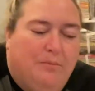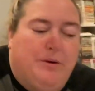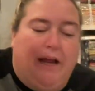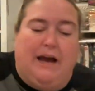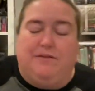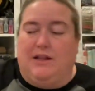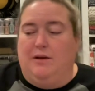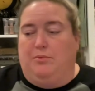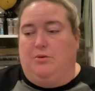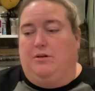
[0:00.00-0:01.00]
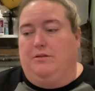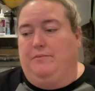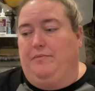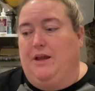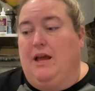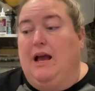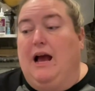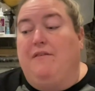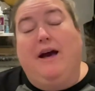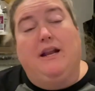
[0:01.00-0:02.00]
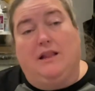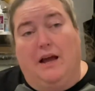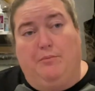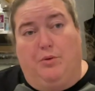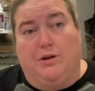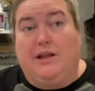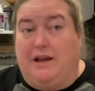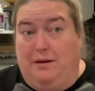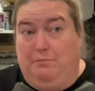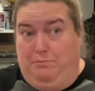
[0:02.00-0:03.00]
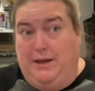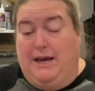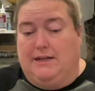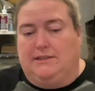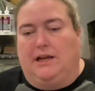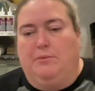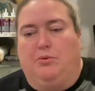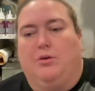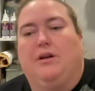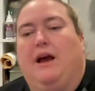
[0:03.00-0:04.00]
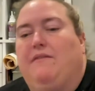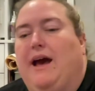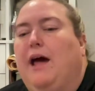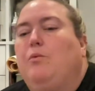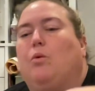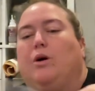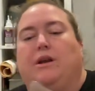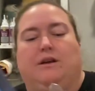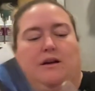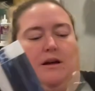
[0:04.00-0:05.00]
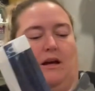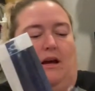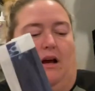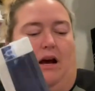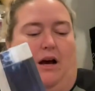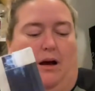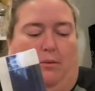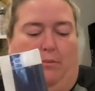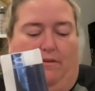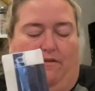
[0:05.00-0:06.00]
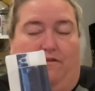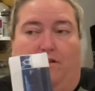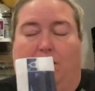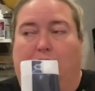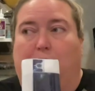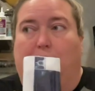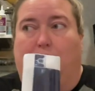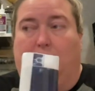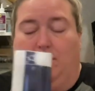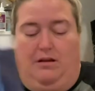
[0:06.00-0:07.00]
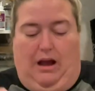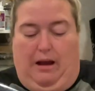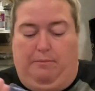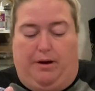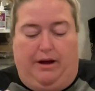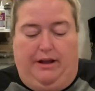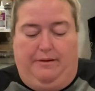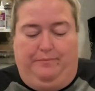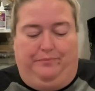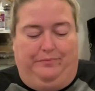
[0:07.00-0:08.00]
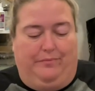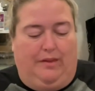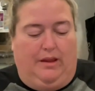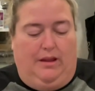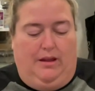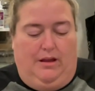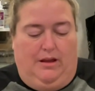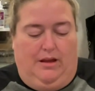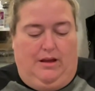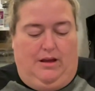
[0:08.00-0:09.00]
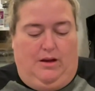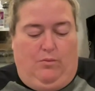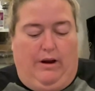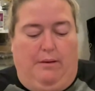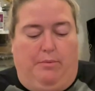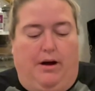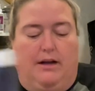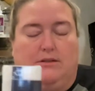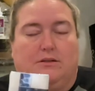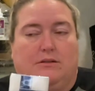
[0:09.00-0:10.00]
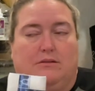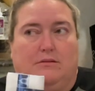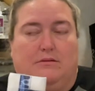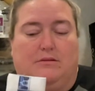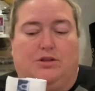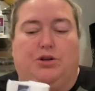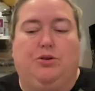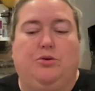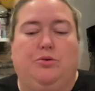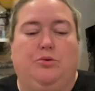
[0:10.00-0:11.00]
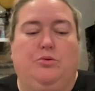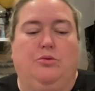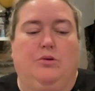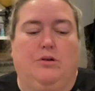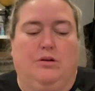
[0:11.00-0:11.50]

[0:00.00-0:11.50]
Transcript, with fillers: but I have a light board. I've had a light board, like a big ass light board. I've had one from, I bought it when I bought 2,